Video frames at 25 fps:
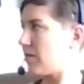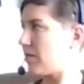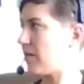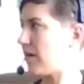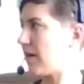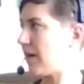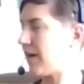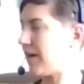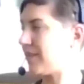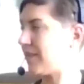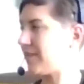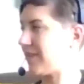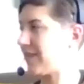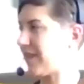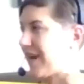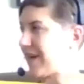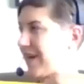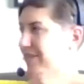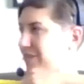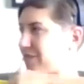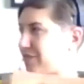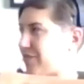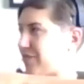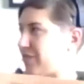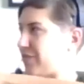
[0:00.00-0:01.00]
And
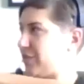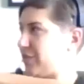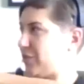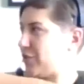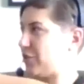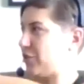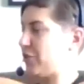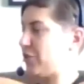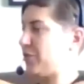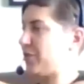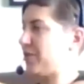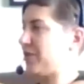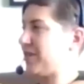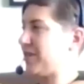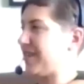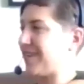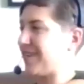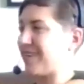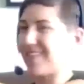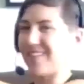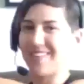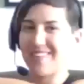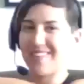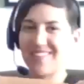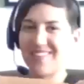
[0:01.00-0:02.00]
last 2
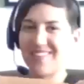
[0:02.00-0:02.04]
here.